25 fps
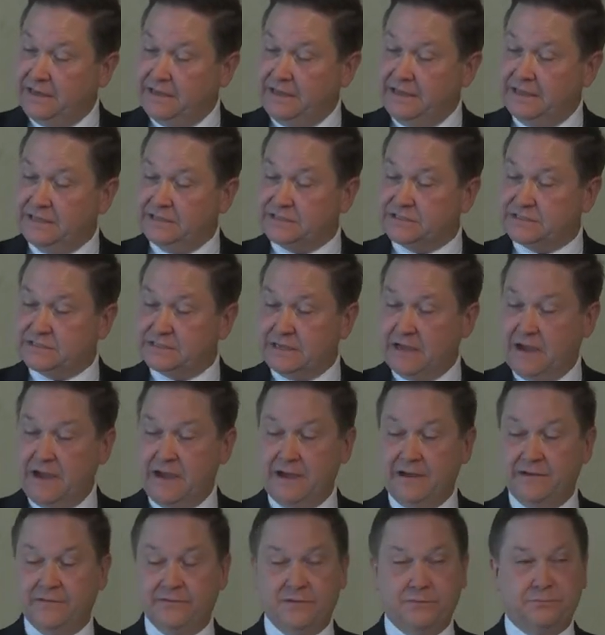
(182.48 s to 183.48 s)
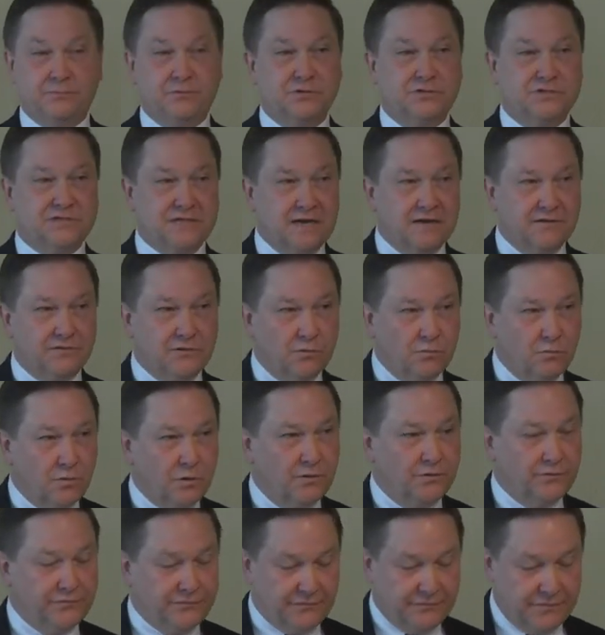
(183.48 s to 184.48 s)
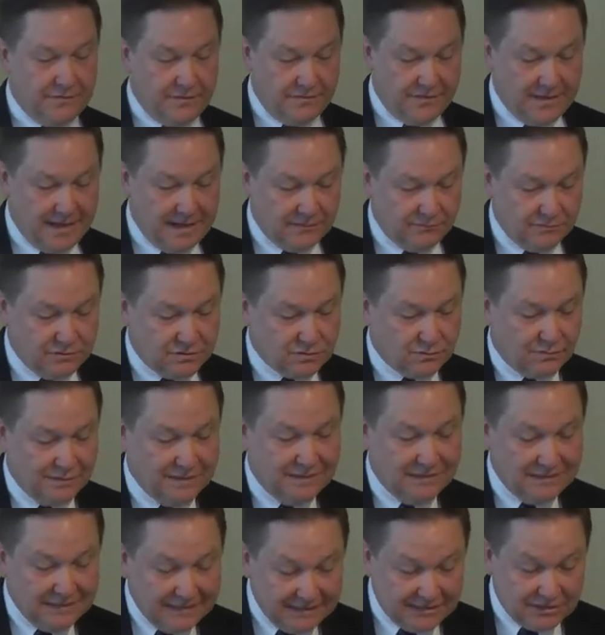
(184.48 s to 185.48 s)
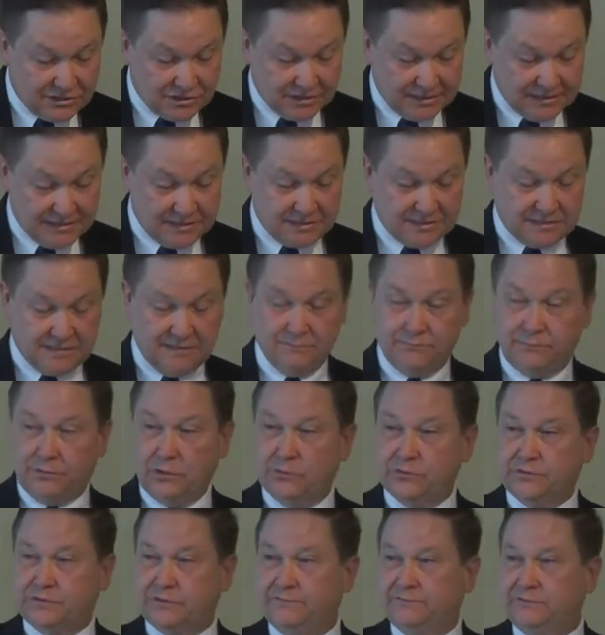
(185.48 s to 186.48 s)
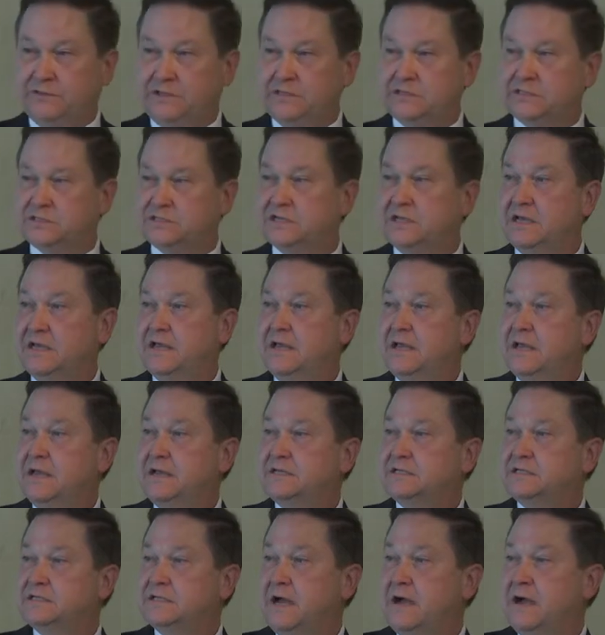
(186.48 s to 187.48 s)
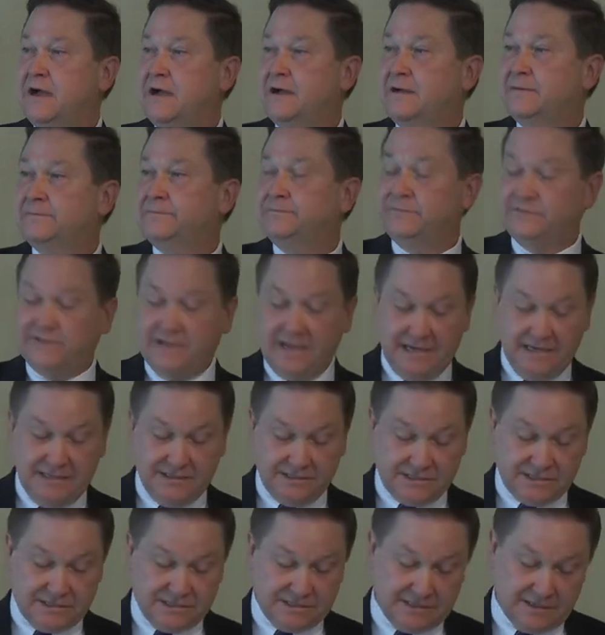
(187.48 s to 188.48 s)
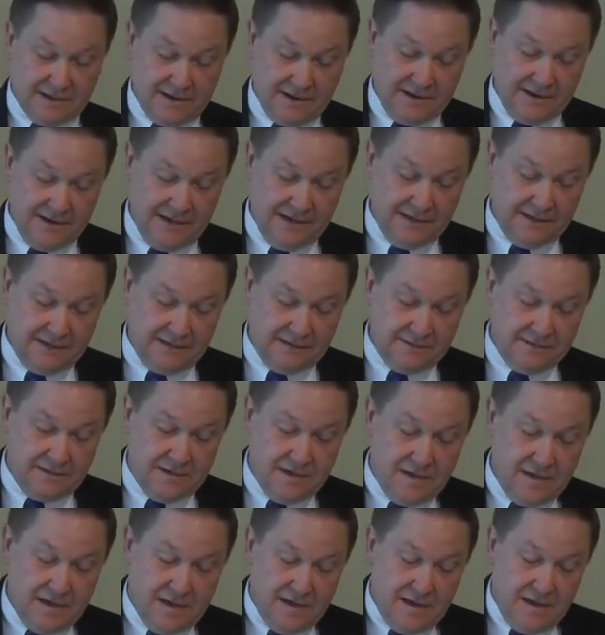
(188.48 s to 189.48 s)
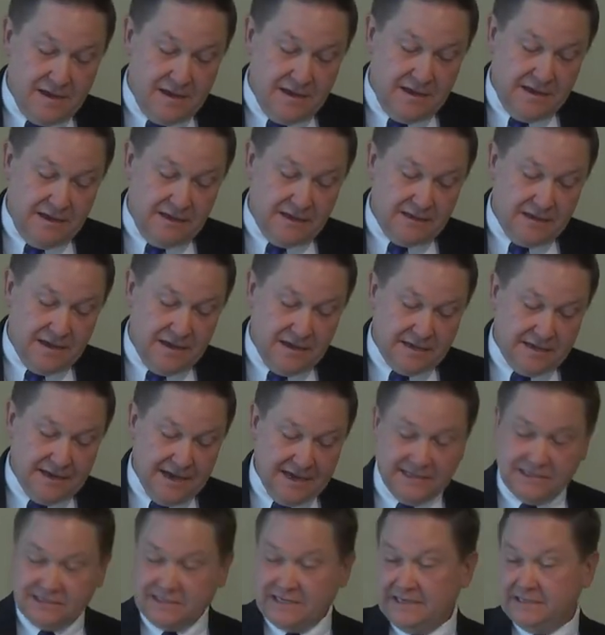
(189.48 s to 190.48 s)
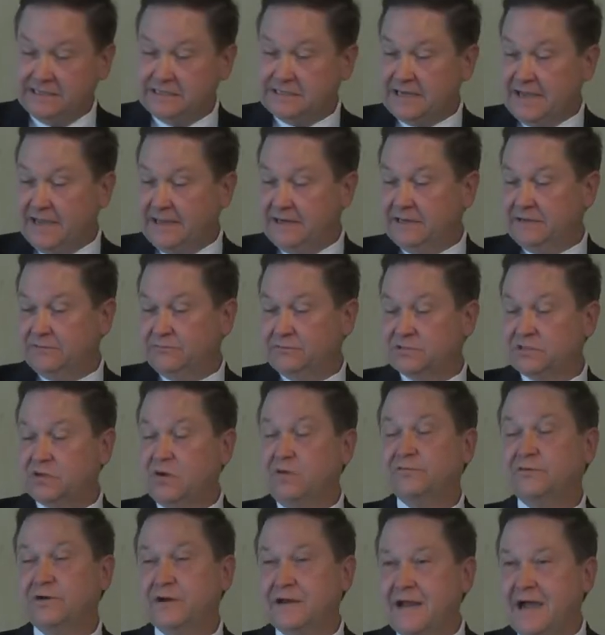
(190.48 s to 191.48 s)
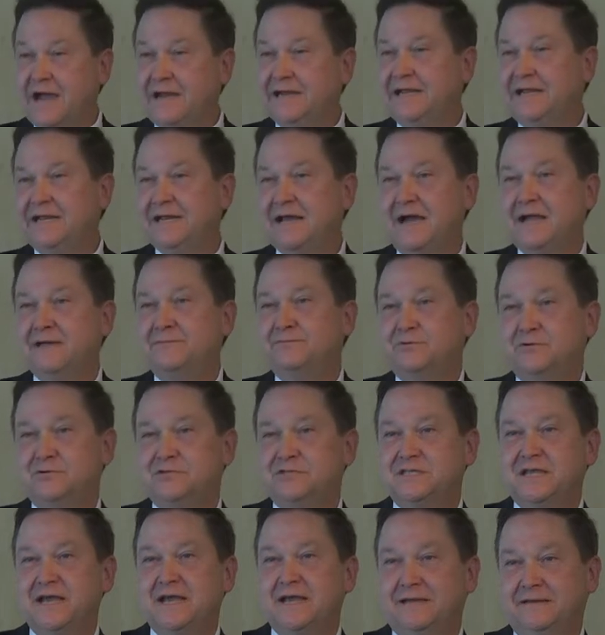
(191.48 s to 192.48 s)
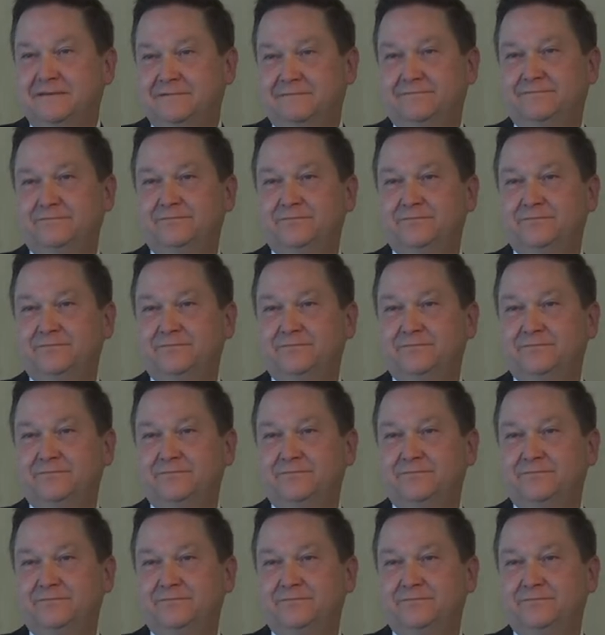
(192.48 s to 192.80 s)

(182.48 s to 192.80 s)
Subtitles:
is the percent of the world that was religious in both of these dates. And in 1910, it was over 99%.